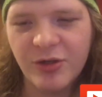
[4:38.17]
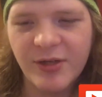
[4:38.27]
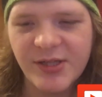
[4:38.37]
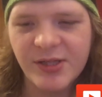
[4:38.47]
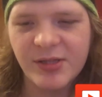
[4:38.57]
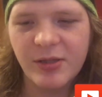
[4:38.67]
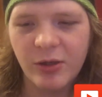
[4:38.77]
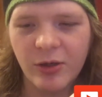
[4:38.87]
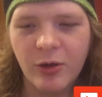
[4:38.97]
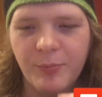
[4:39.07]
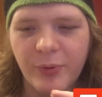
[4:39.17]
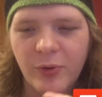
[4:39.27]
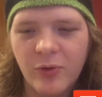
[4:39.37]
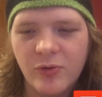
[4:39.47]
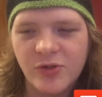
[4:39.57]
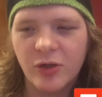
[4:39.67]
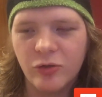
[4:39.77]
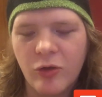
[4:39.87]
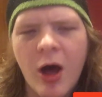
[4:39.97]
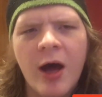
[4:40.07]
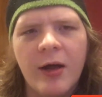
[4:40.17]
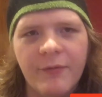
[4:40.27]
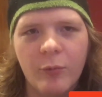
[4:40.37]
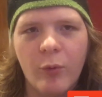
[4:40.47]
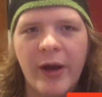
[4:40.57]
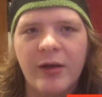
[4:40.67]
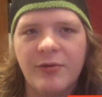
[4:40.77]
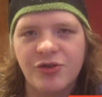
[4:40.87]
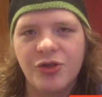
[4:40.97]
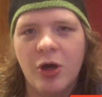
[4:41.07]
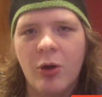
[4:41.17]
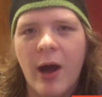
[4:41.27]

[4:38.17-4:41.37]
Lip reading: this girl pulls a lot of the weight of the show.